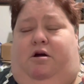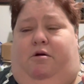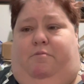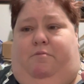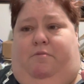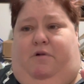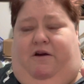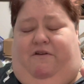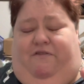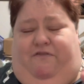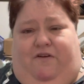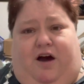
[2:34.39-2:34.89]

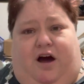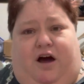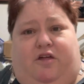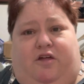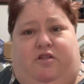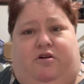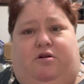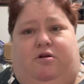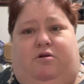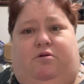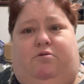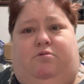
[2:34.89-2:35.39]
my
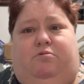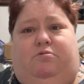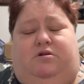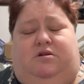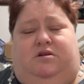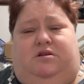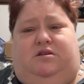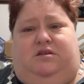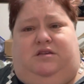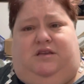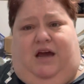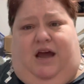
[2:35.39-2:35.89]
father
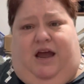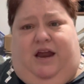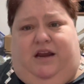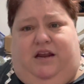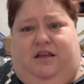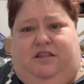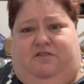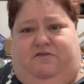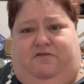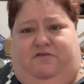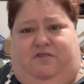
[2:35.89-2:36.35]
died at the